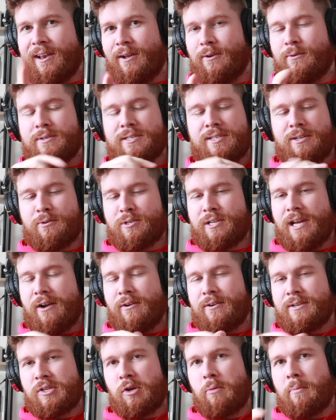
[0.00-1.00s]
closed. No
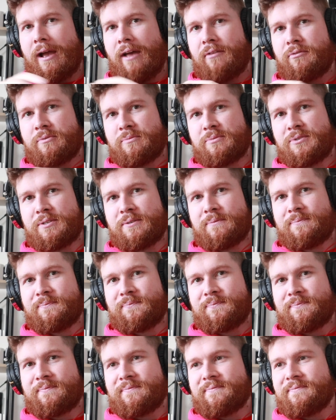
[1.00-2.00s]
showers, no bathrooms. Oh,
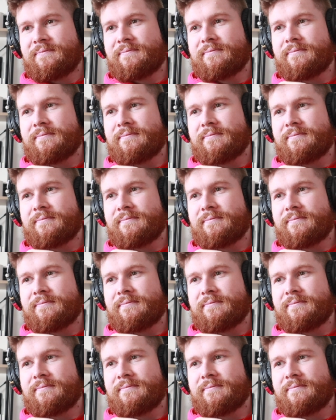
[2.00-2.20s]
God.